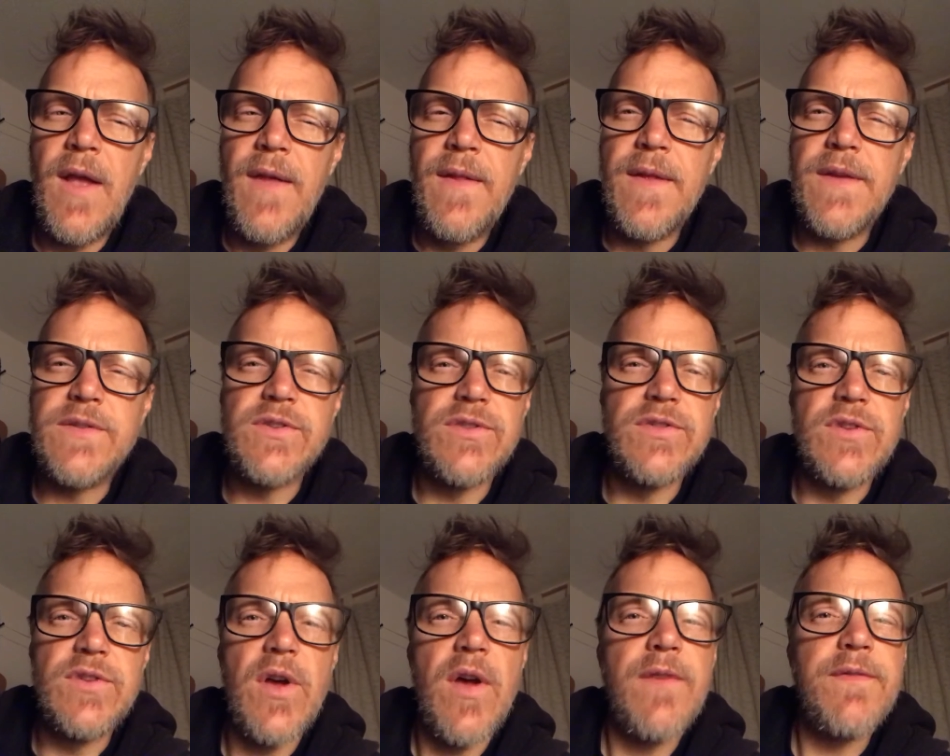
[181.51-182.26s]
This
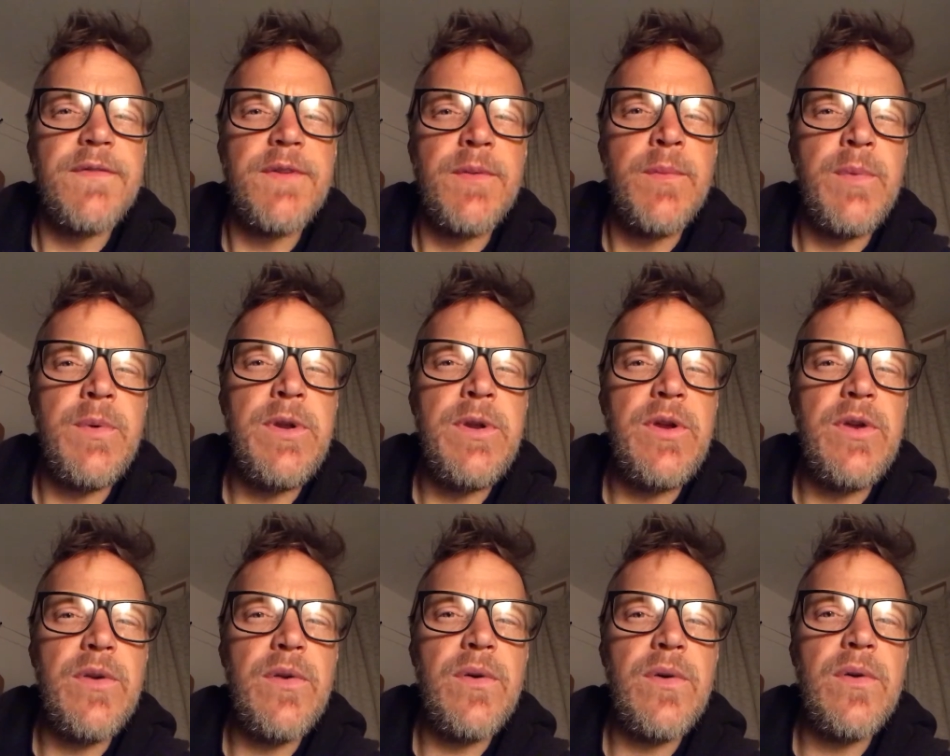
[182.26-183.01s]
is often when
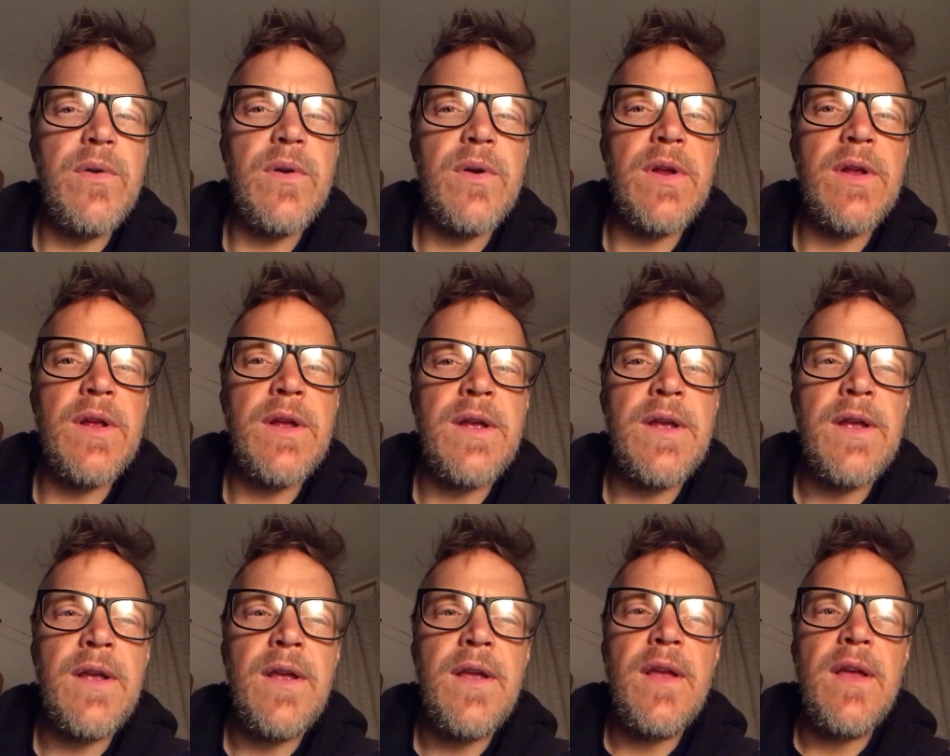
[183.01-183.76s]
you're
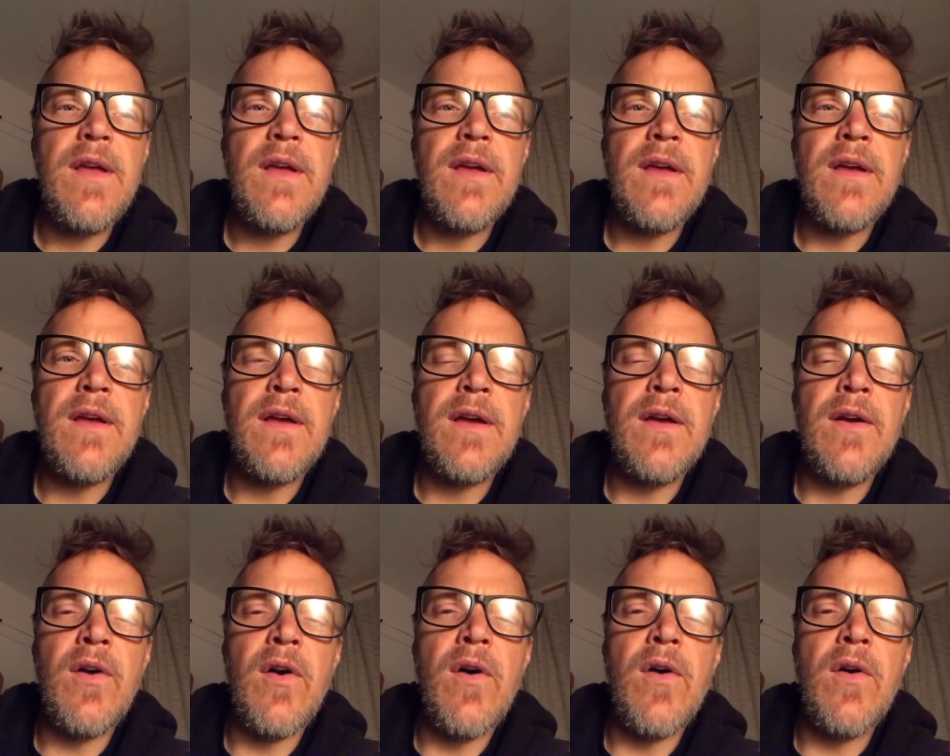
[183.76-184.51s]

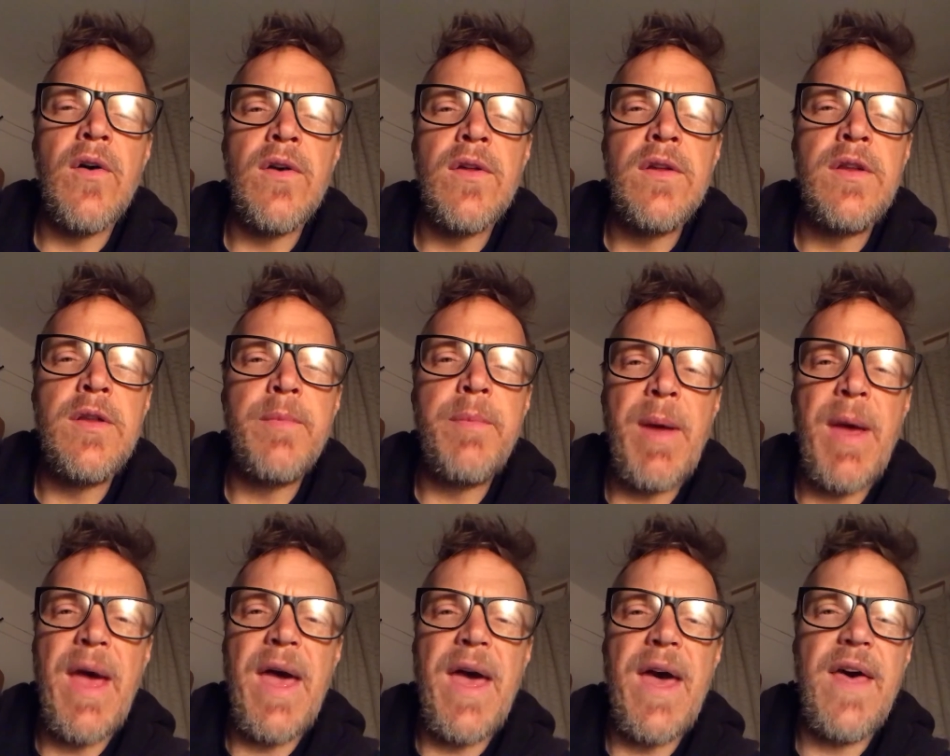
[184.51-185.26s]
on the
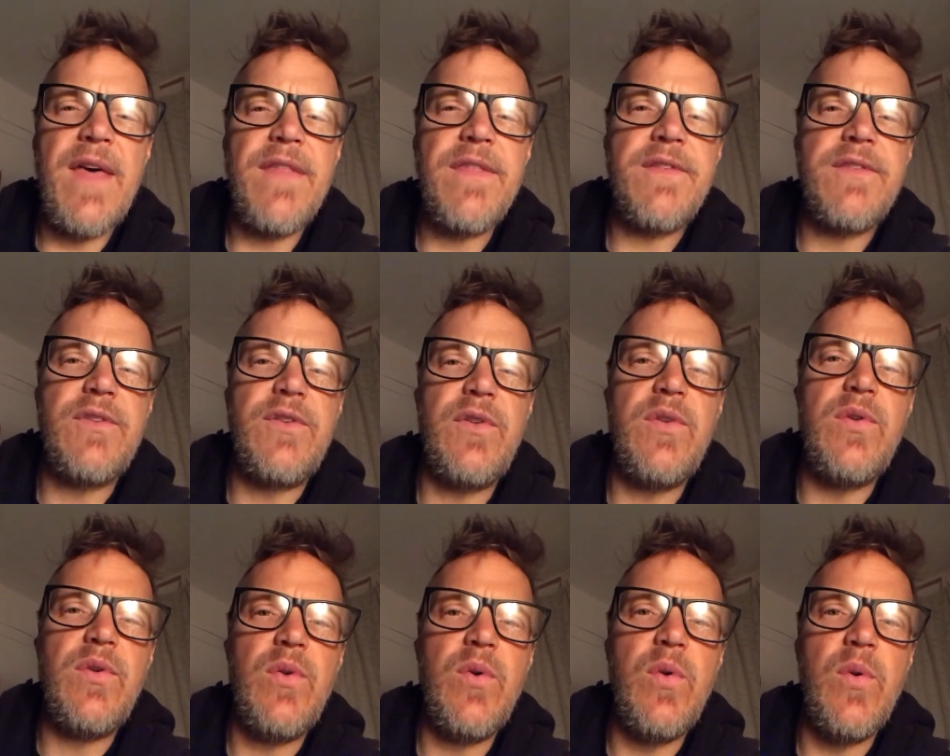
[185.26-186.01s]
path
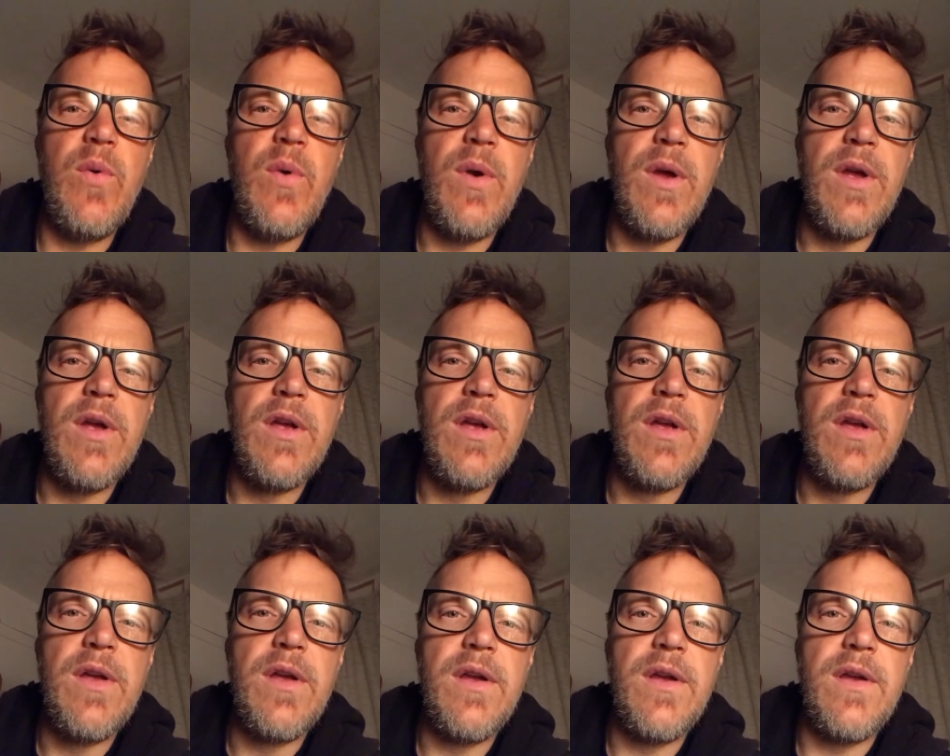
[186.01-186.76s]
to
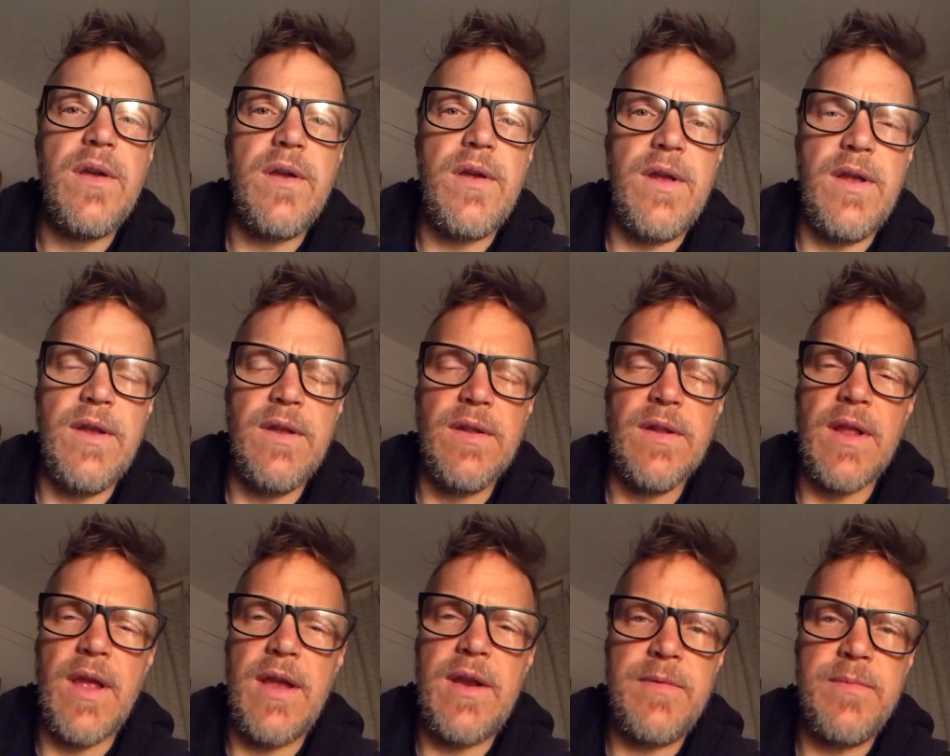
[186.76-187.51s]

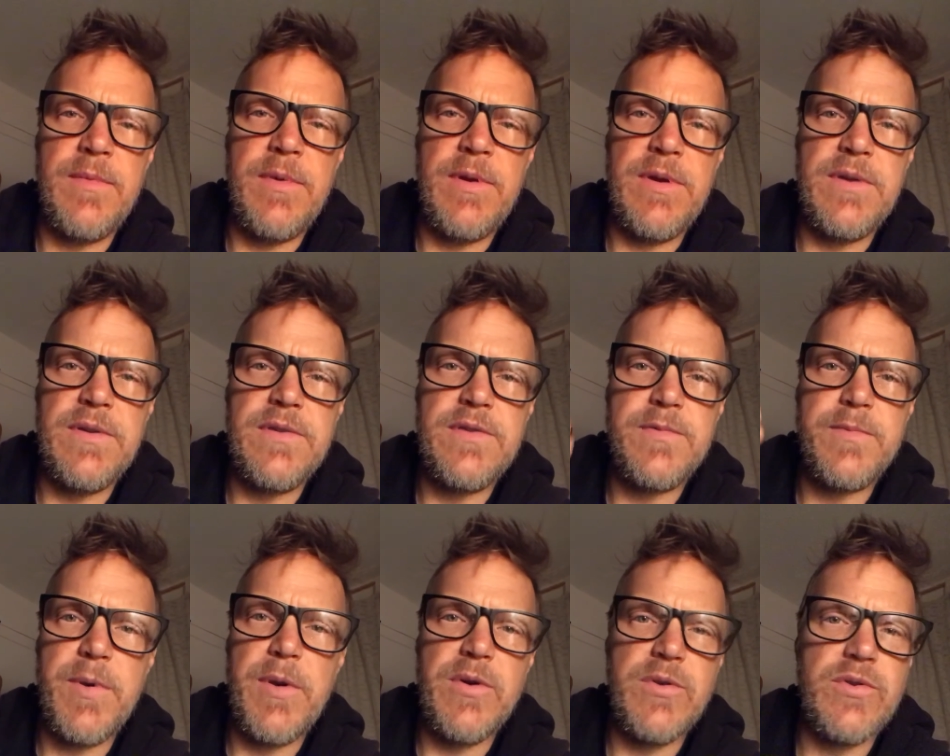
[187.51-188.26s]
enlightenment,
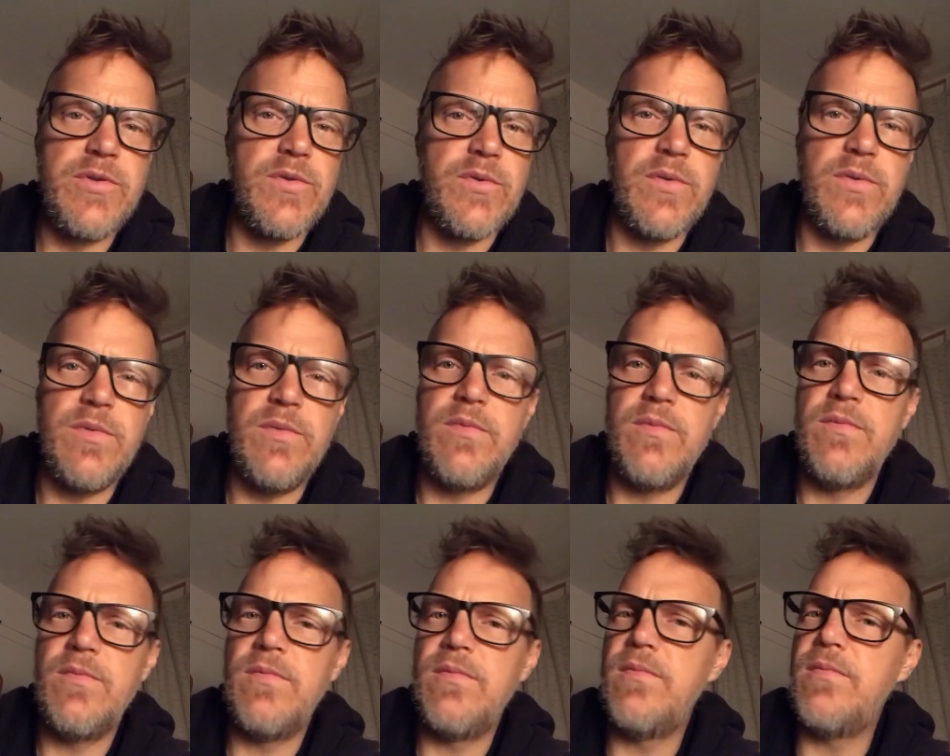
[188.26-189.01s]
spiritual,
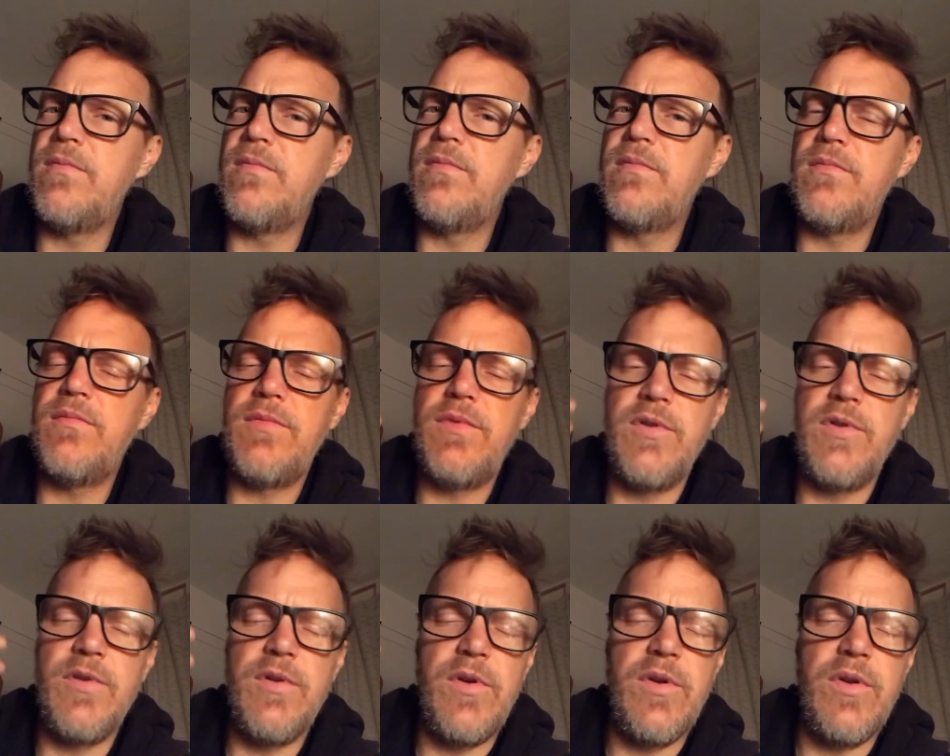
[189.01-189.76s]

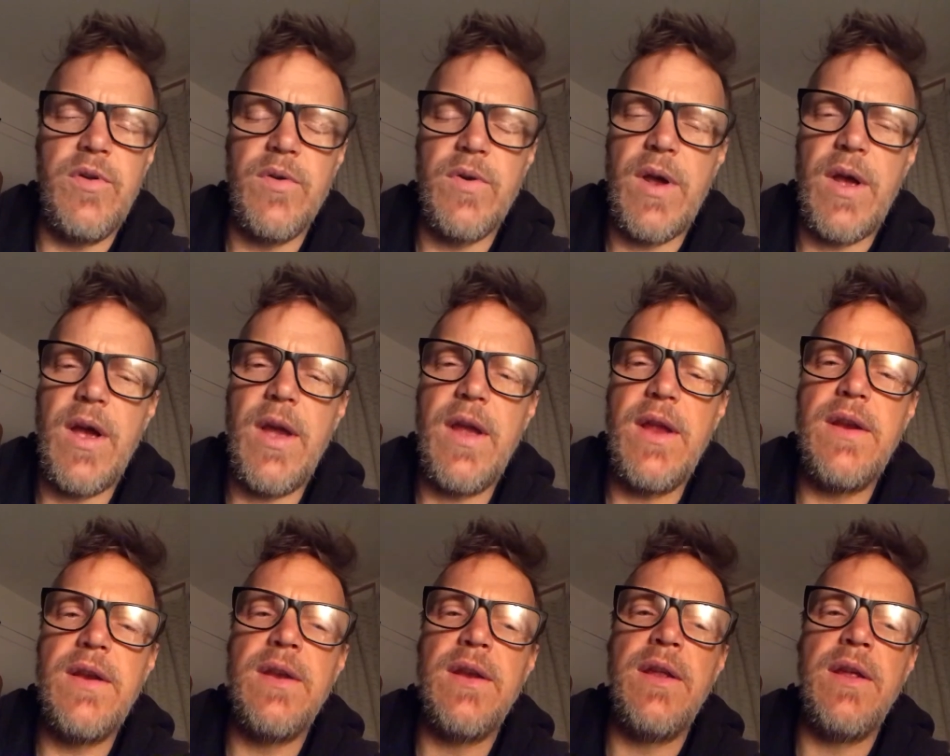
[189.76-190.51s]
you know, you're
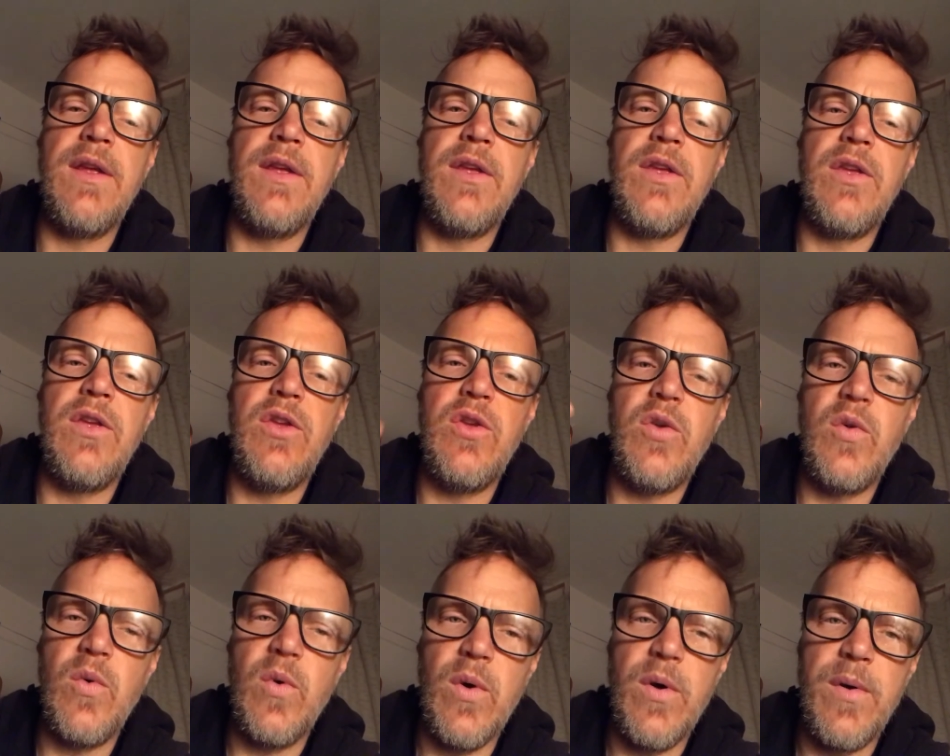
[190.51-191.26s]
heightening
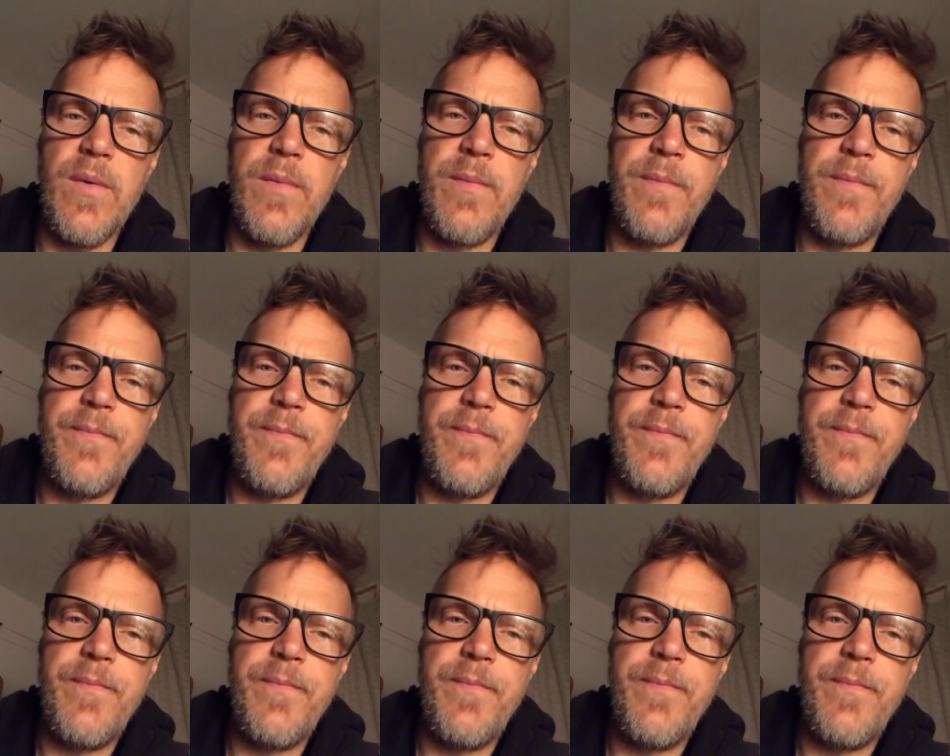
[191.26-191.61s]
your